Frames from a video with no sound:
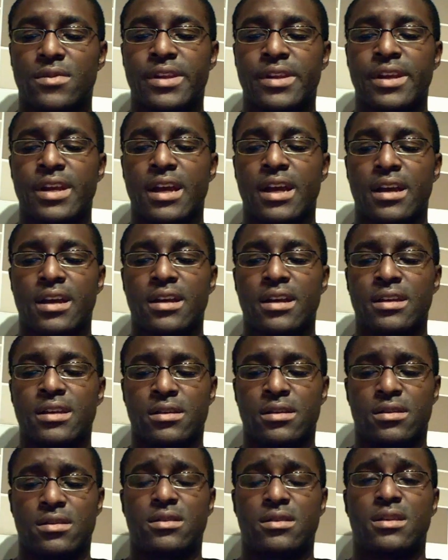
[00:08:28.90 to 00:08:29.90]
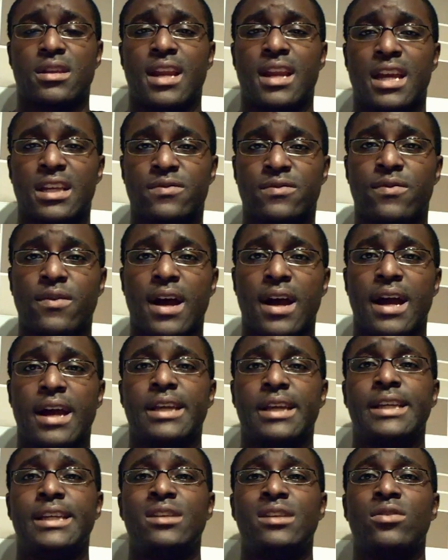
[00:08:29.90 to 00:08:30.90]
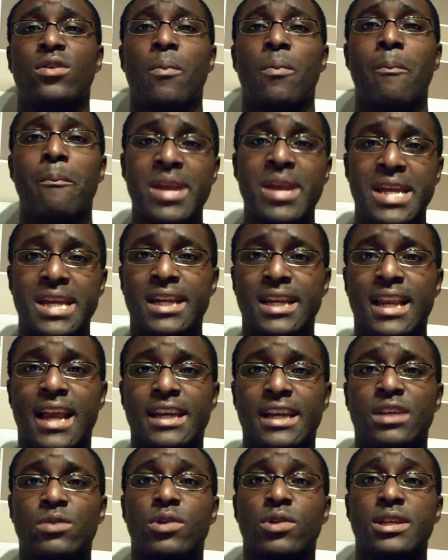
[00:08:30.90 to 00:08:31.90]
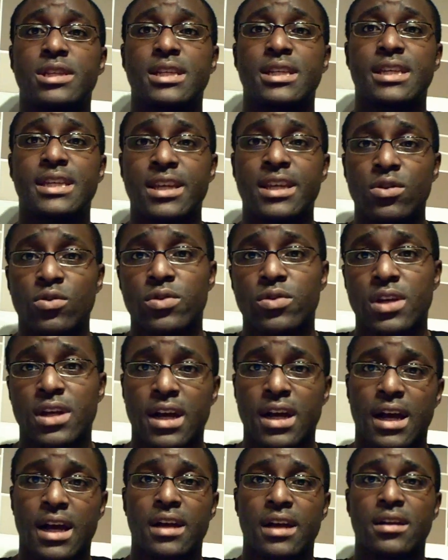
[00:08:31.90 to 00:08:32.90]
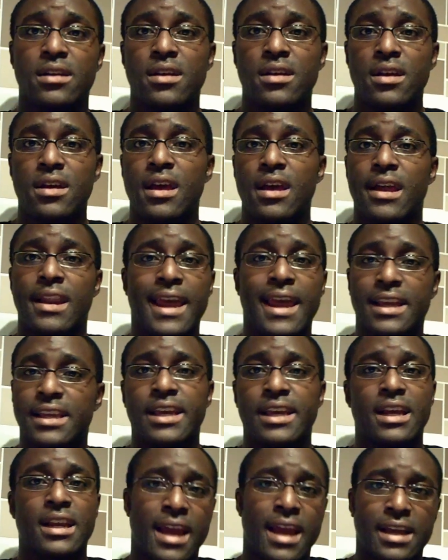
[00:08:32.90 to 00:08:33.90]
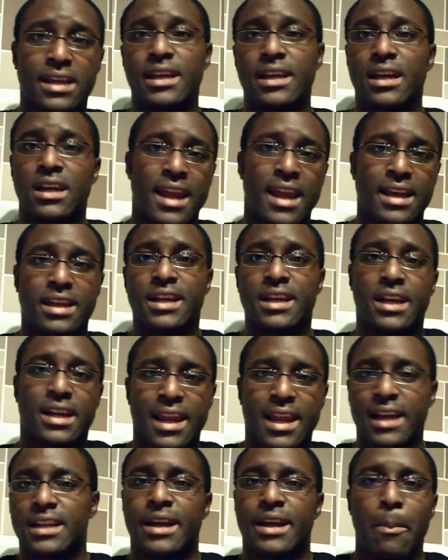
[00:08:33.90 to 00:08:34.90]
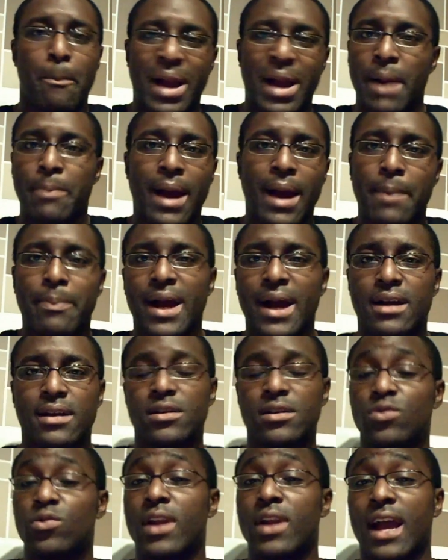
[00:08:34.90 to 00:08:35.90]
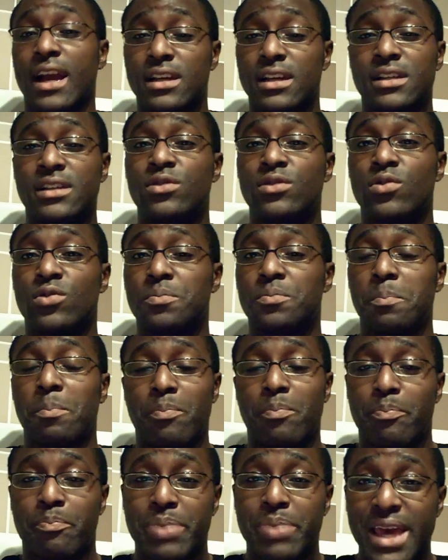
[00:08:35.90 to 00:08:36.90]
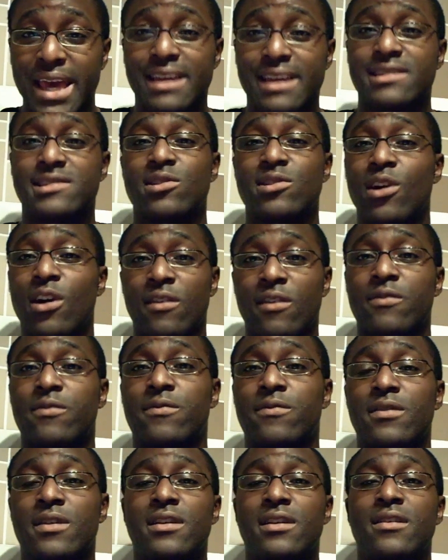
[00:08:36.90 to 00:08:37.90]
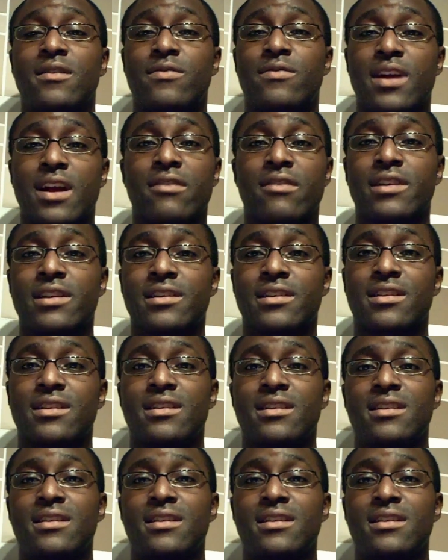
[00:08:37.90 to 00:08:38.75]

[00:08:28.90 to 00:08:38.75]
Yeah, the last fight he looked mean, like he wanted to kill the guy. Leg kick, bang, bang, bang. He looked pissed off. Vera did.